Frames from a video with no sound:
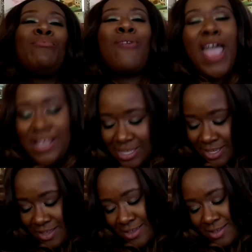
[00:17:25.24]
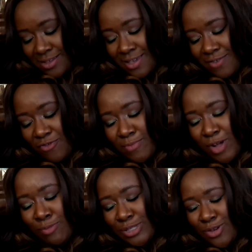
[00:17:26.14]
break from
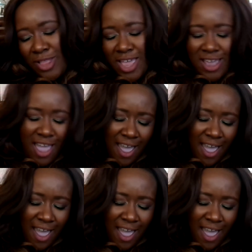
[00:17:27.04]
homeschooling. Yay!